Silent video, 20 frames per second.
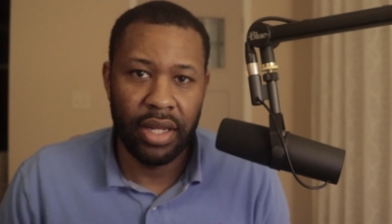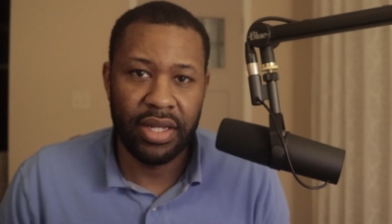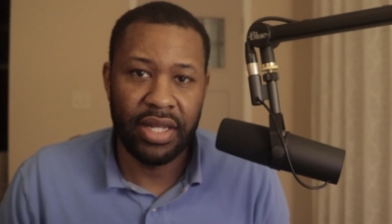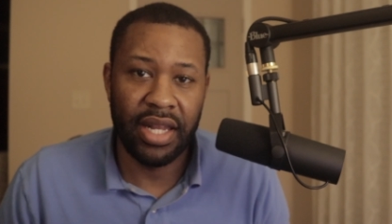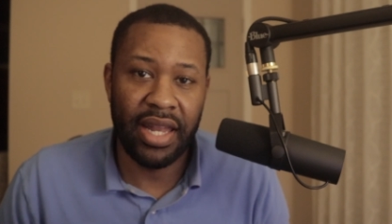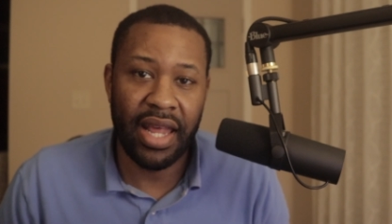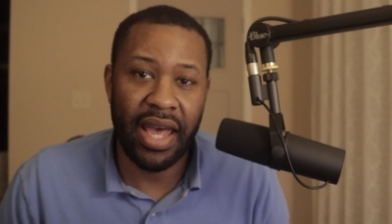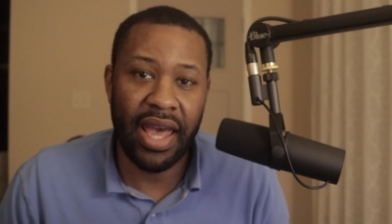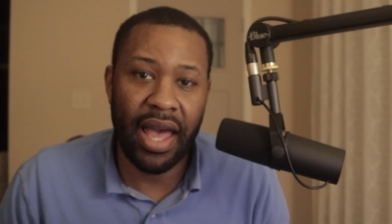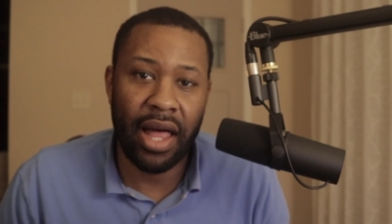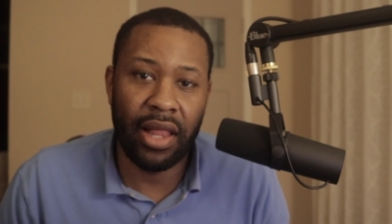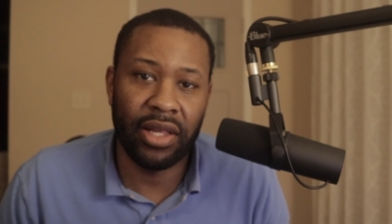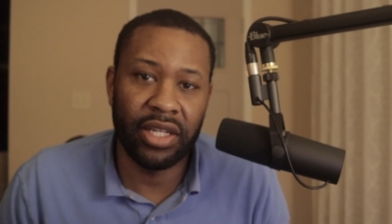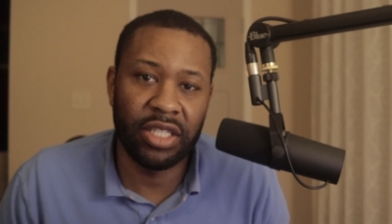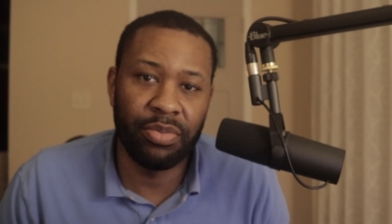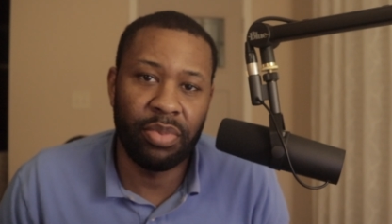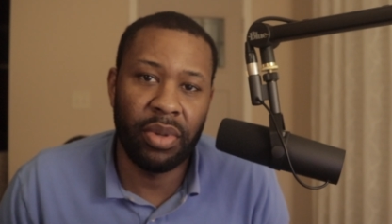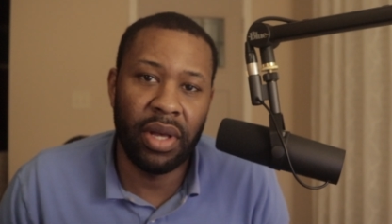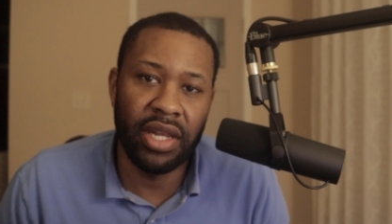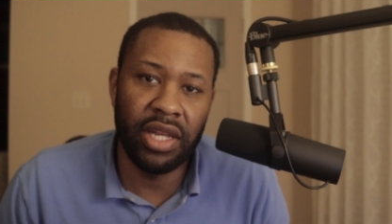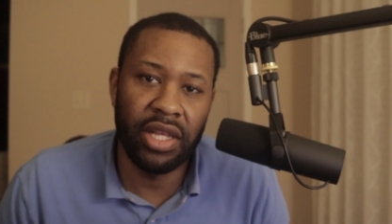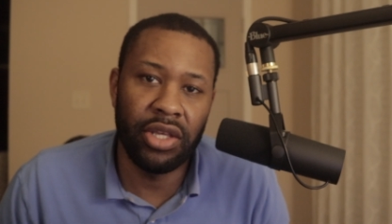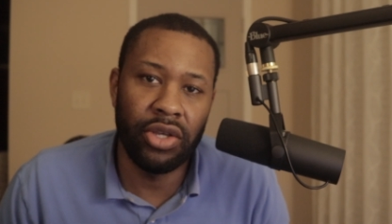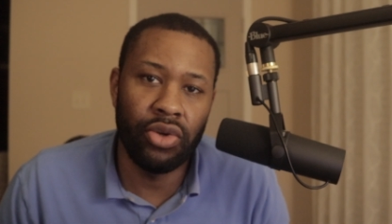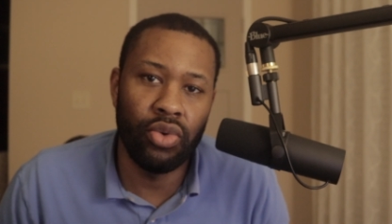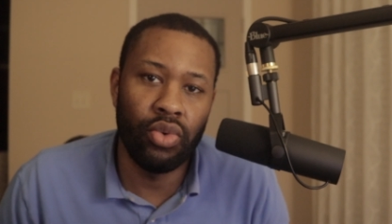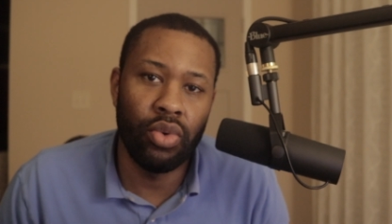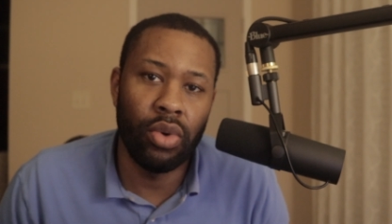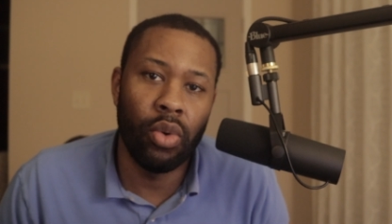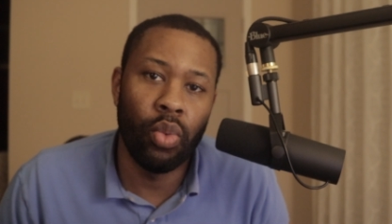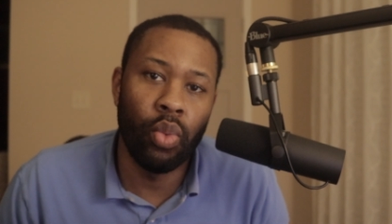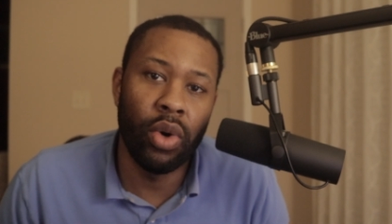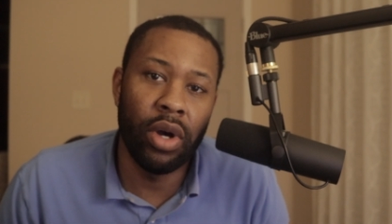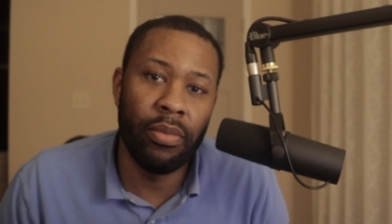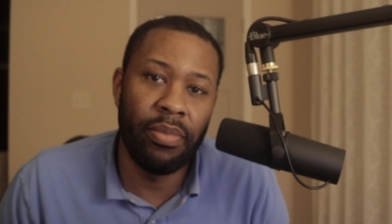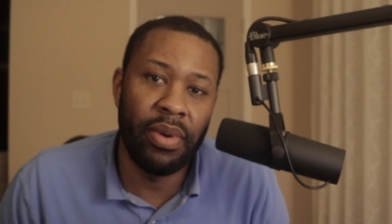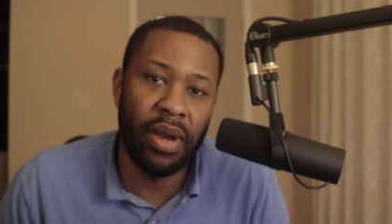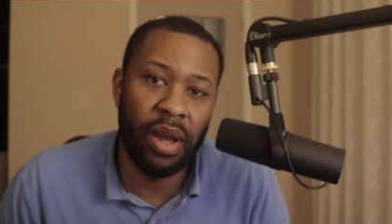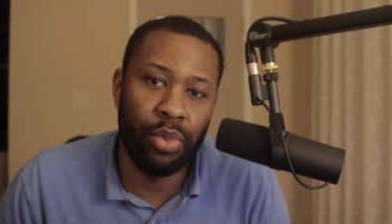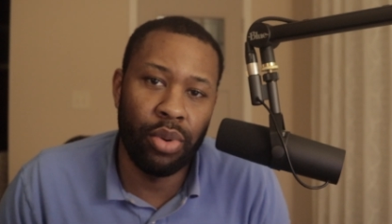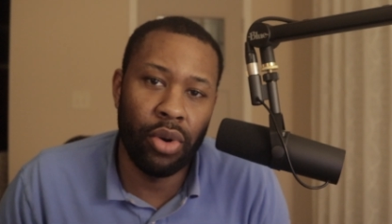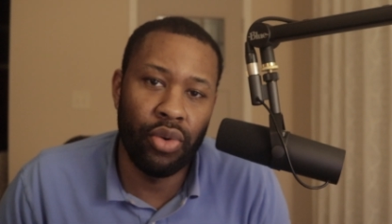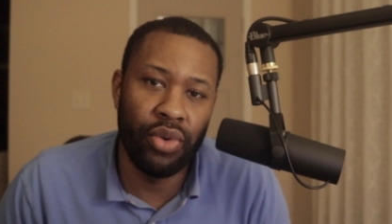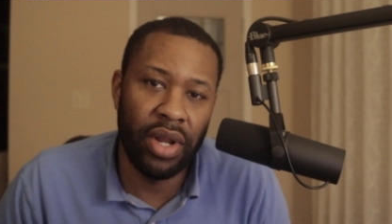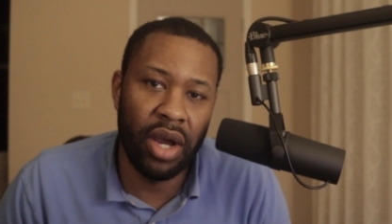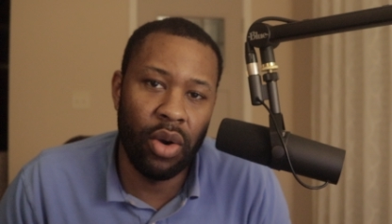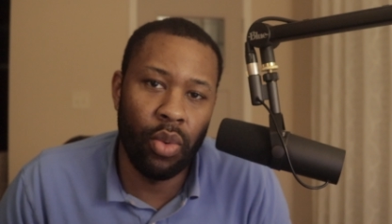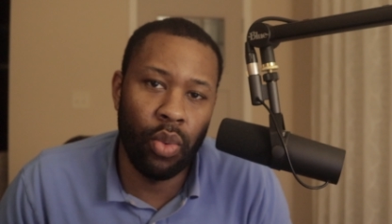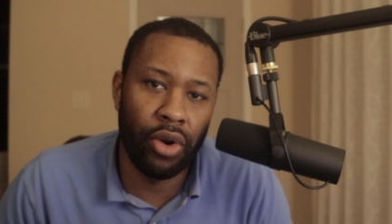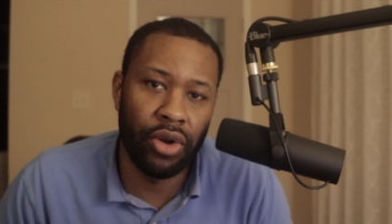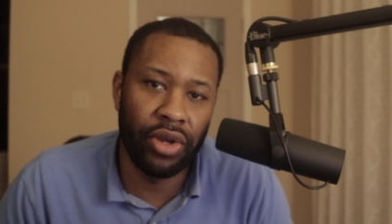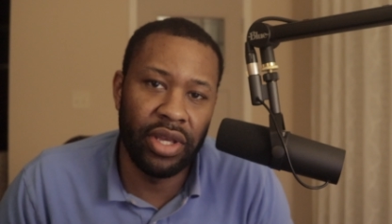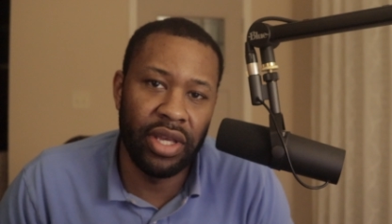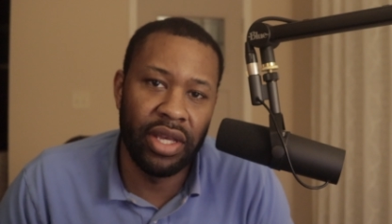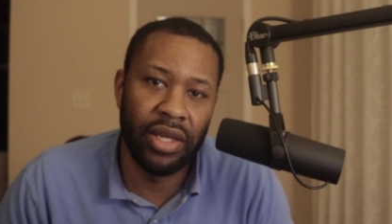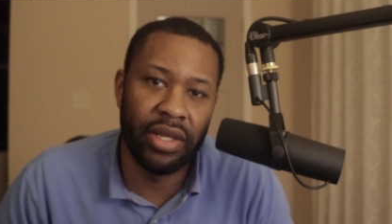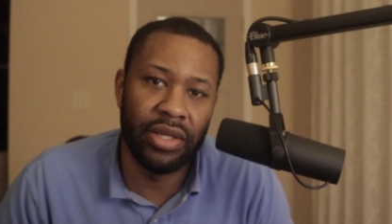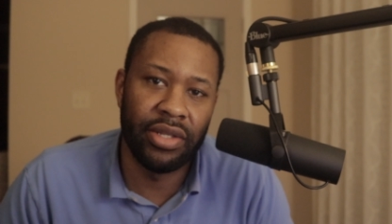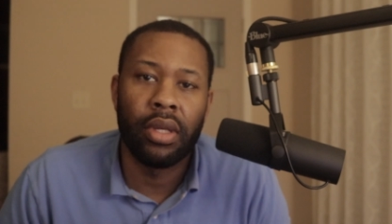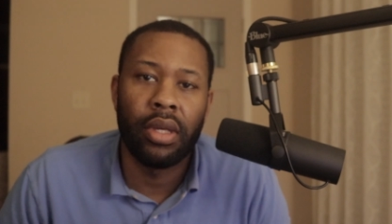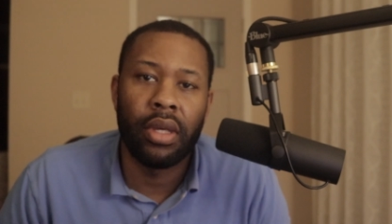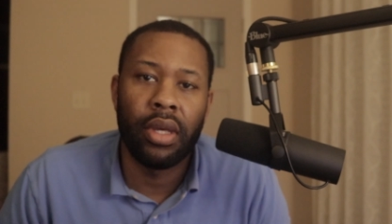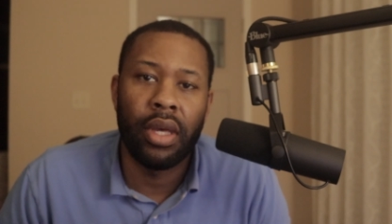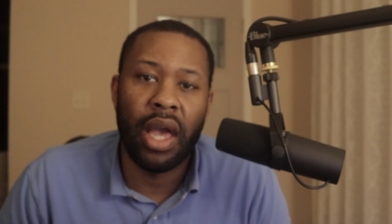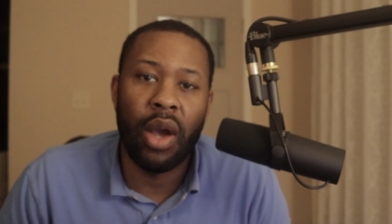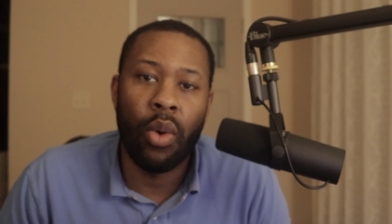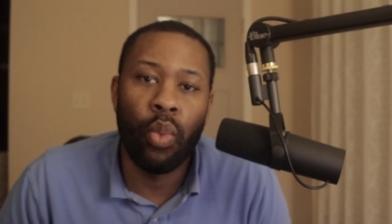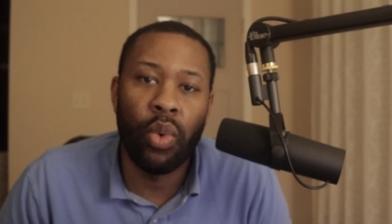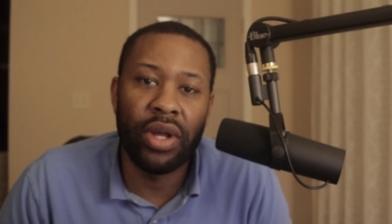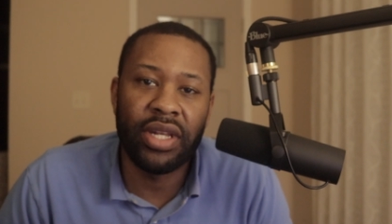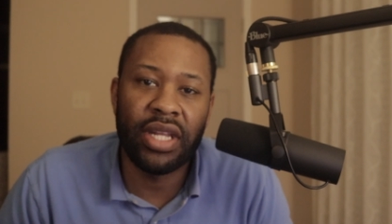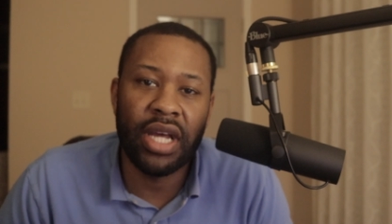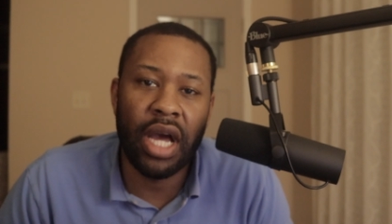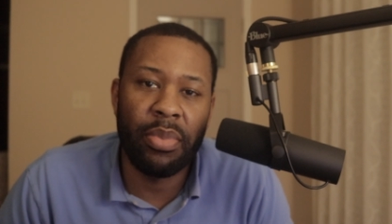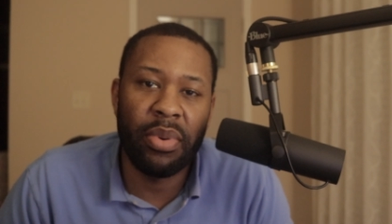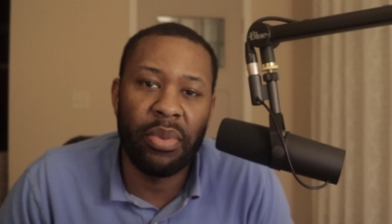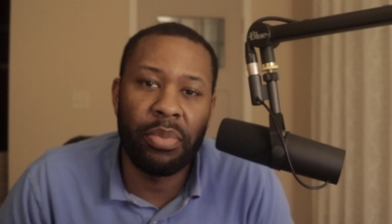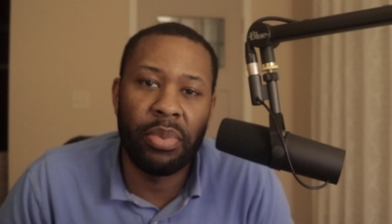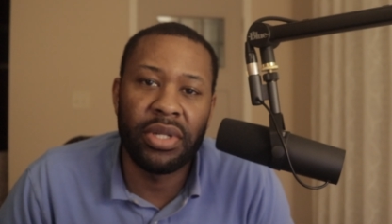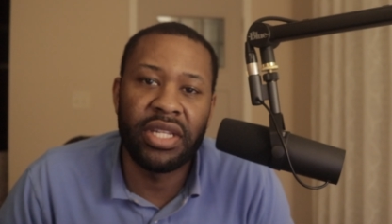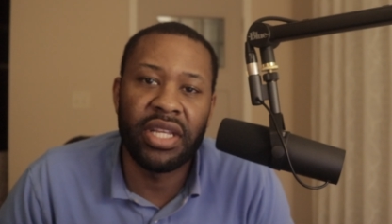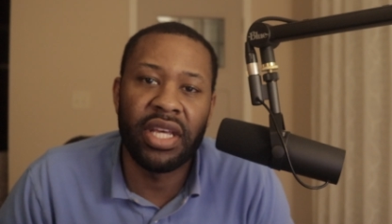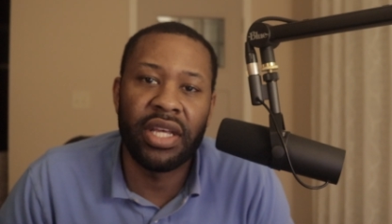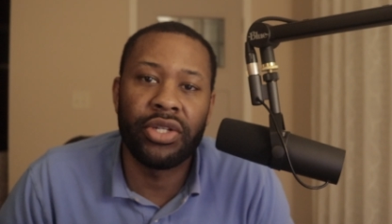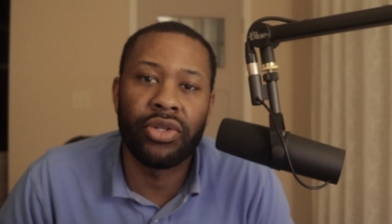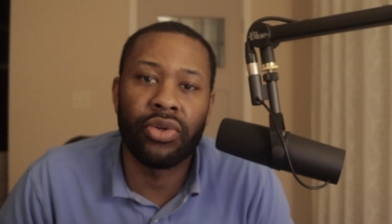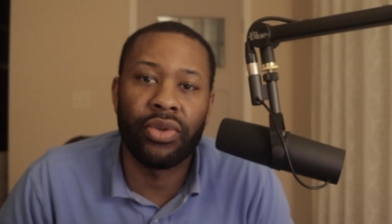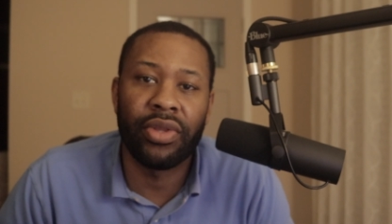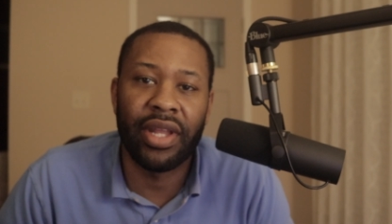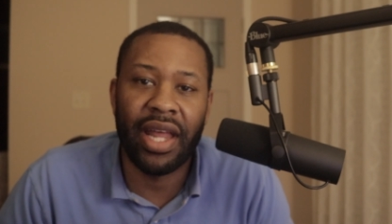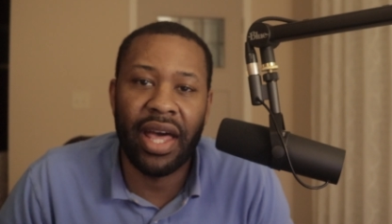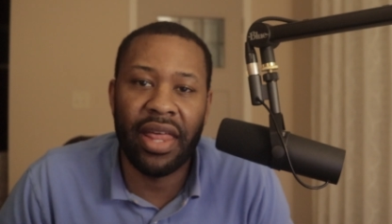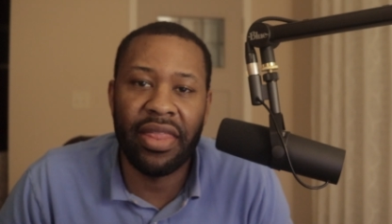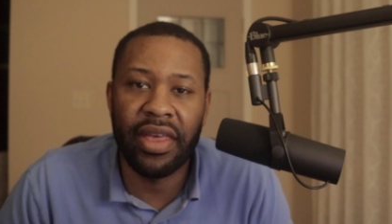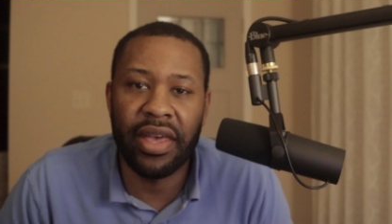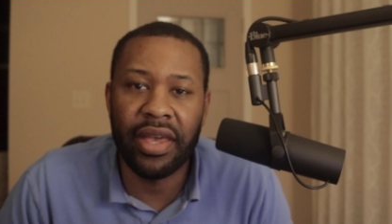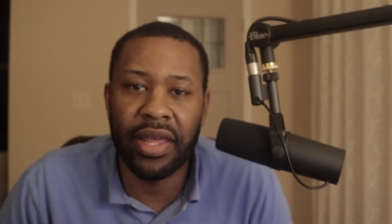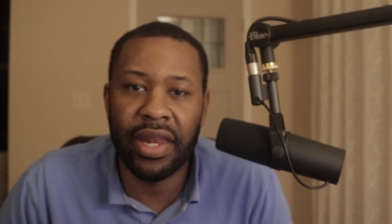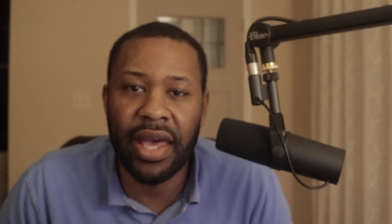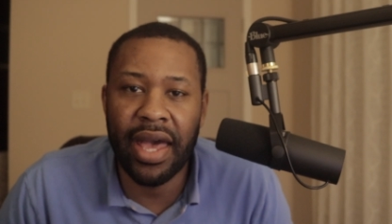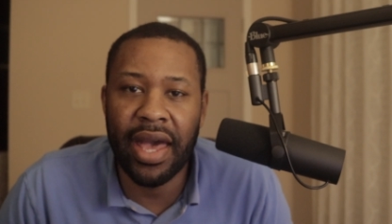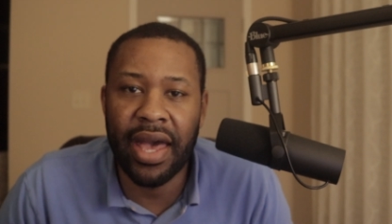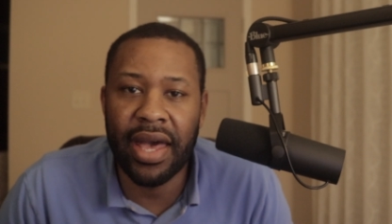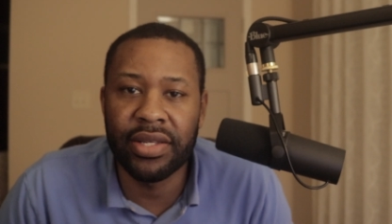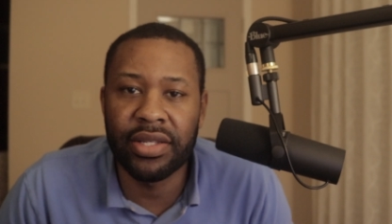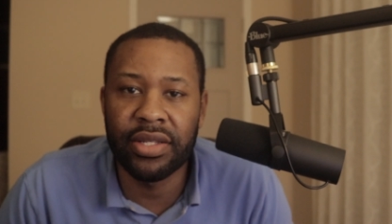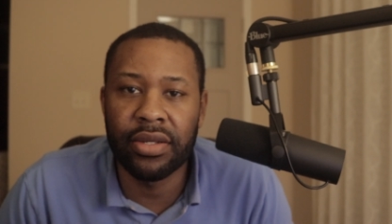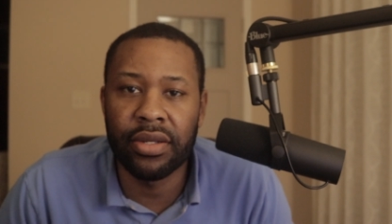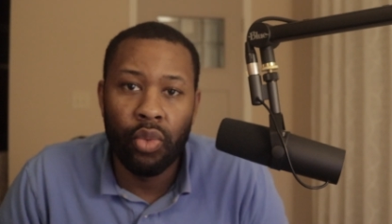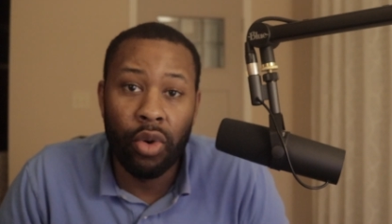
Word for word: Today I'll explain to you what Bepro Network is and what type of potential that I think it has.